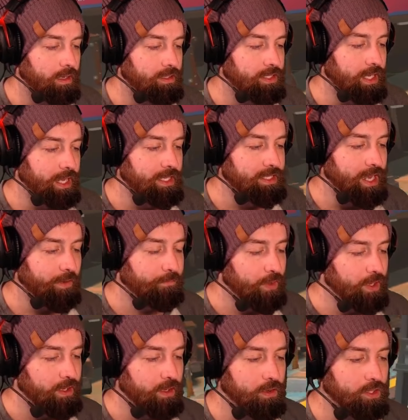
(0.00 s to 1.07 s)
See, it's
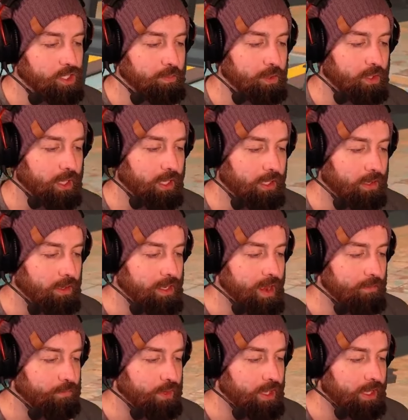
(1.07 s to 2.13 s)
definitely usable. Like, you can
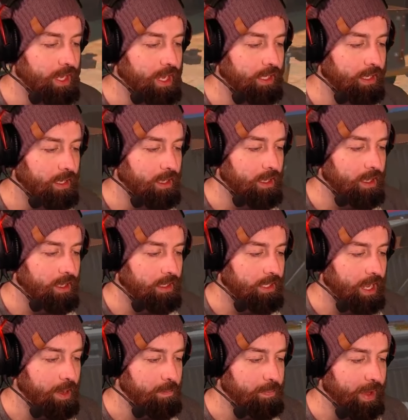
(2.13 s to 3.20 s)
definitely, like,
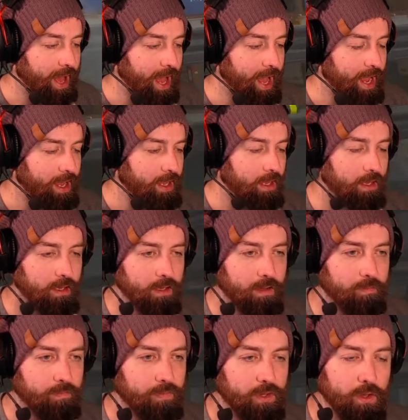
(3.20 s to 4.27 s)
get by
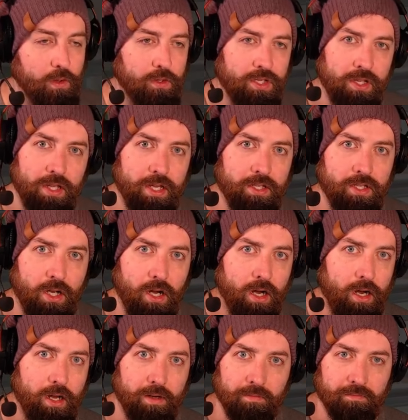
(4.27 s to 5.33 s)
using this
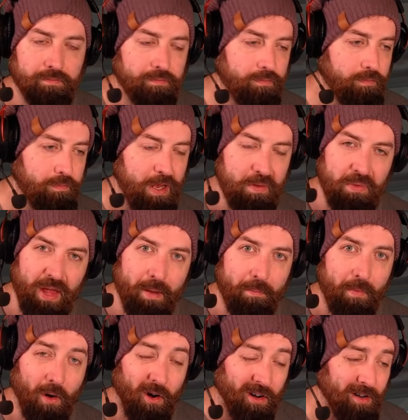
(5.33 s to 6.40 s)
on people that
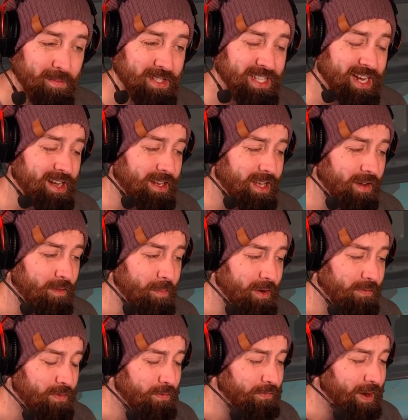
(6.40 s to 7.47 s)
are going to be sitting in cover. But
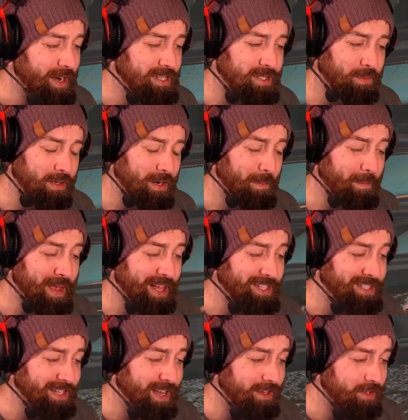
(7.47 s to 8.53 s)
if you're finding someone on a
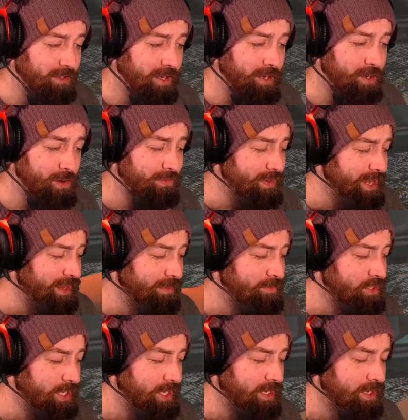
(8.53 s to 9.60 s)
pixel angle and you have the
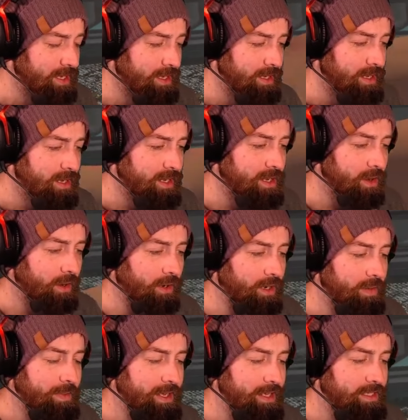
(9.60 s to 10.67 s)
LMG, you're going
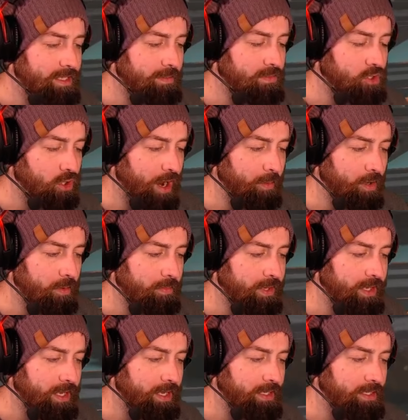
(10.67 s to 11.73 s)
to be in some trouble
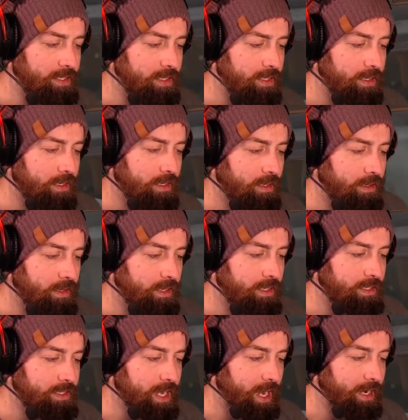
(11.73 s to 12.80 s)
because
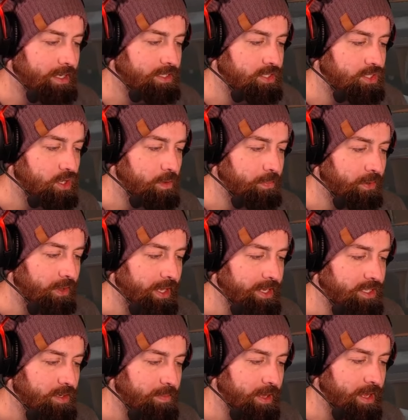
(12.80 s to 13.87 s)
this is not a super
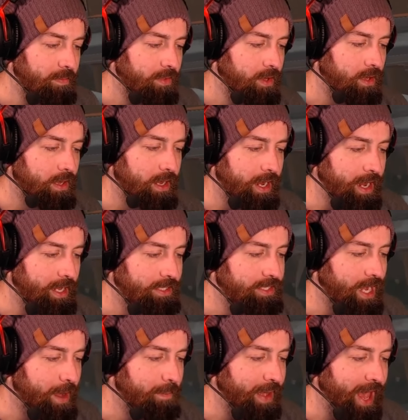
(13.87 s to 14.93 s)
laser beam. It's
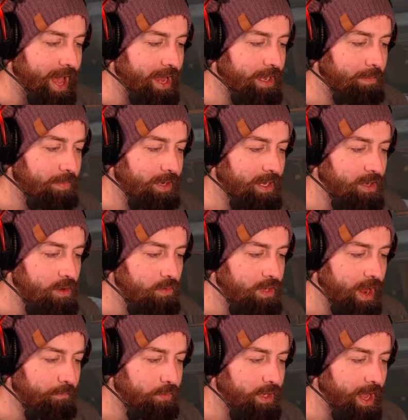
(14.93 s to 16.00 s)
not bad, but you
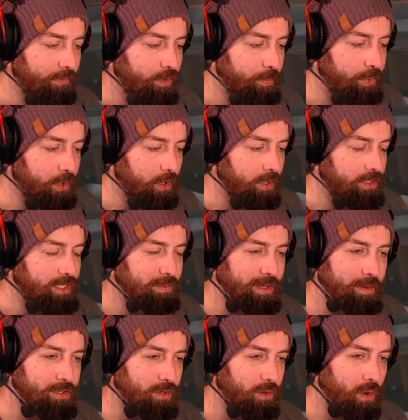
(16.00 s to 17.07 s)
definitely have to pull and
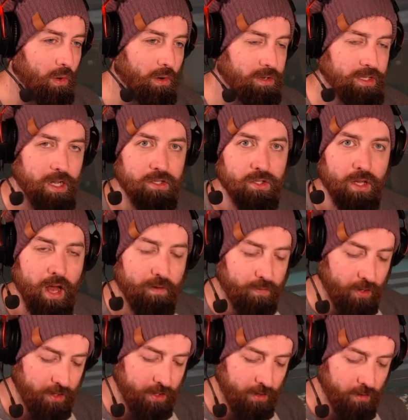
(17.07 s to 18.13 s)
sometimes it'll horizontal off
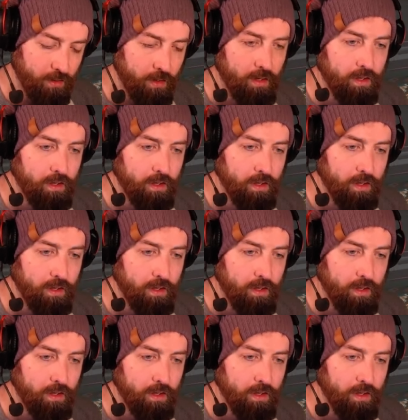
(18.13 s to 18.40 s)
on you.